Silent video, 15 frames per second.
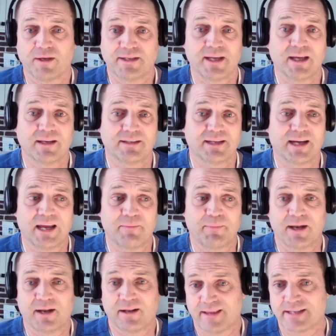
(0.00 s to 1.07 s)
We take a
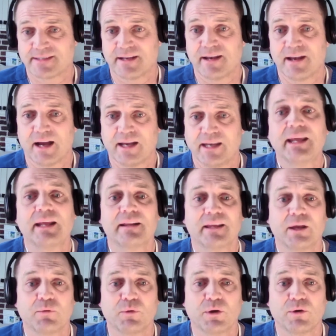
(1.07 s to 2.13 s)
diabetic as a
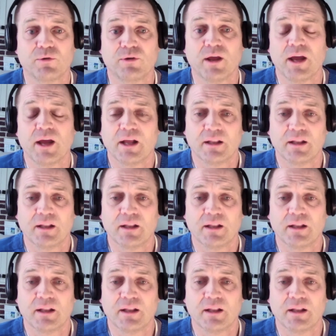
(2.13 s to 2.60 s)
non-healing wound.